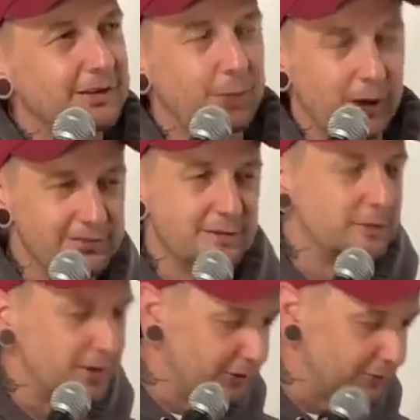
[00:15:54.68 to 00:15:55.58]
But I
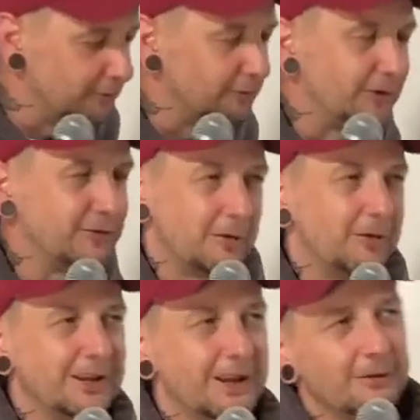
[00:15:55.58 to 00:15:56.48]
submitted a full verse, bro,
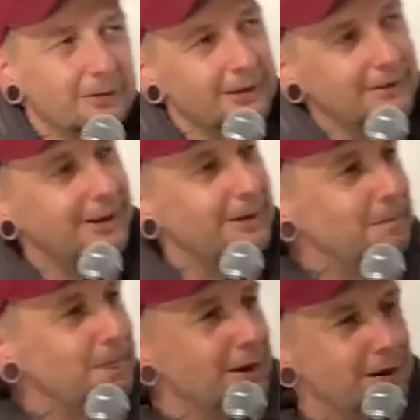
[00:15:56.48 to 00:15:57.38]
to get on there. I
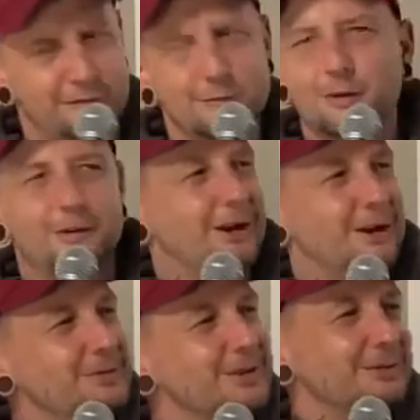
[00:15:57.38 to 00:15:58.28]
still got it at
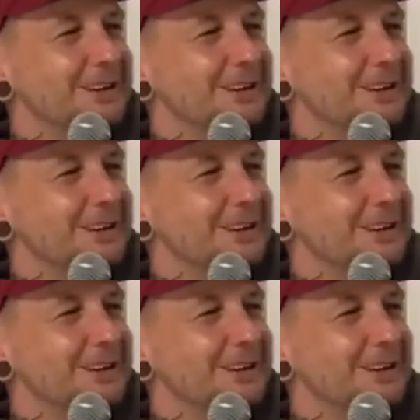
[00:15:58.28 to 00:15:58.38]
home somewhere.